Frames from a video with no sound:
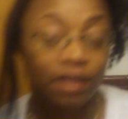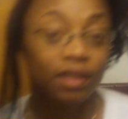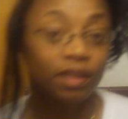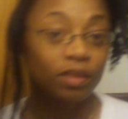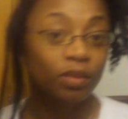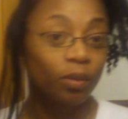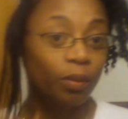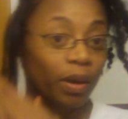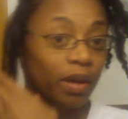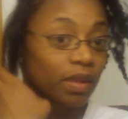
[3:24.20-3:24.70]

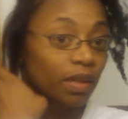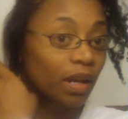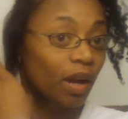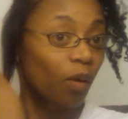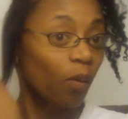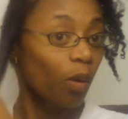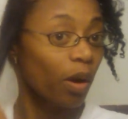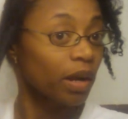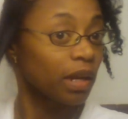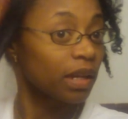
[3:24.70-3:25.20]
it the way that
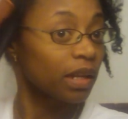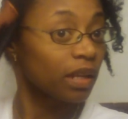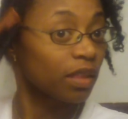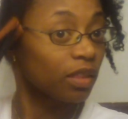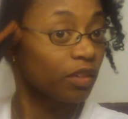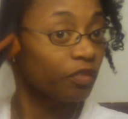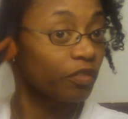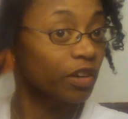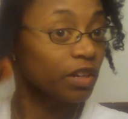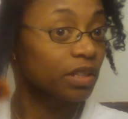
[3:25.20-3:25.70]
I wanted
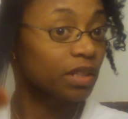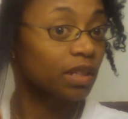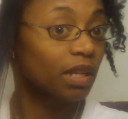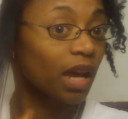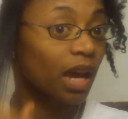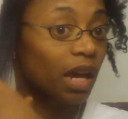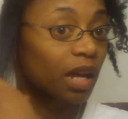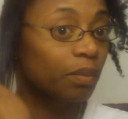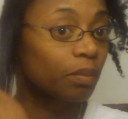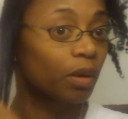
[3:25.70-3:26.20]
it the first
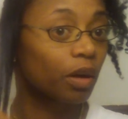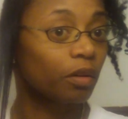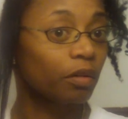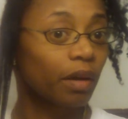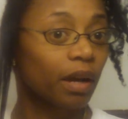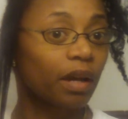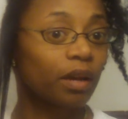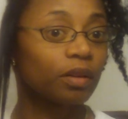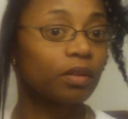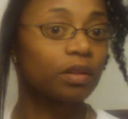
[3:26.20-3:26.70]
time
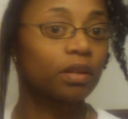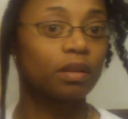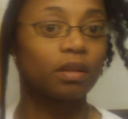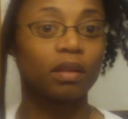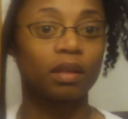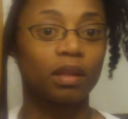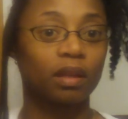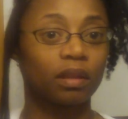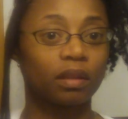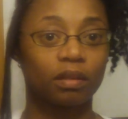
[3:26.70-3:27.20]
around,
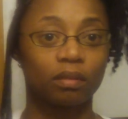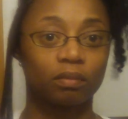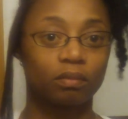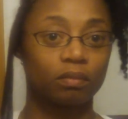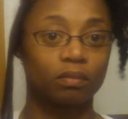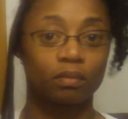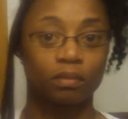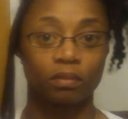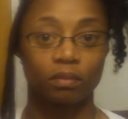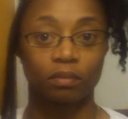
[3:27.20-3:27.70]
then
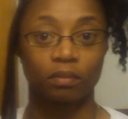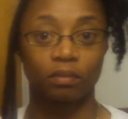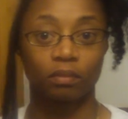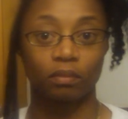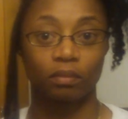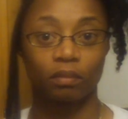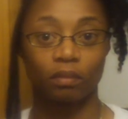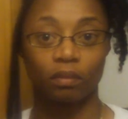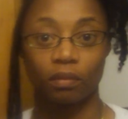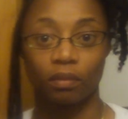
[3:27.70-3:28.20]

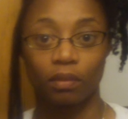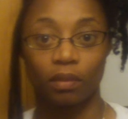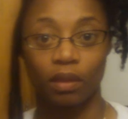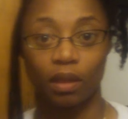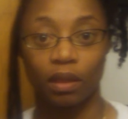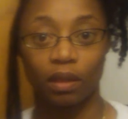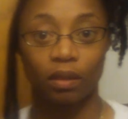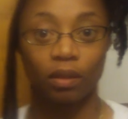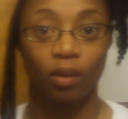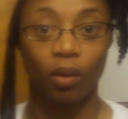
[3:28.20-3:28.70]

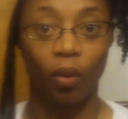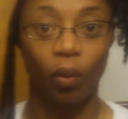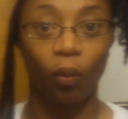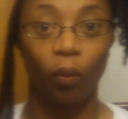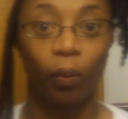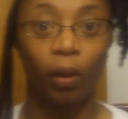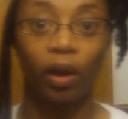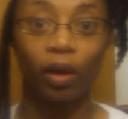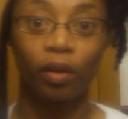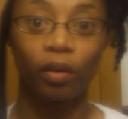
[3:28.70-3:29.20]
then oh
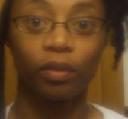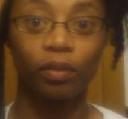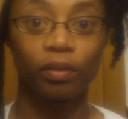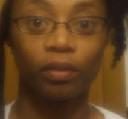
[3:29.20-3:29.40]
well.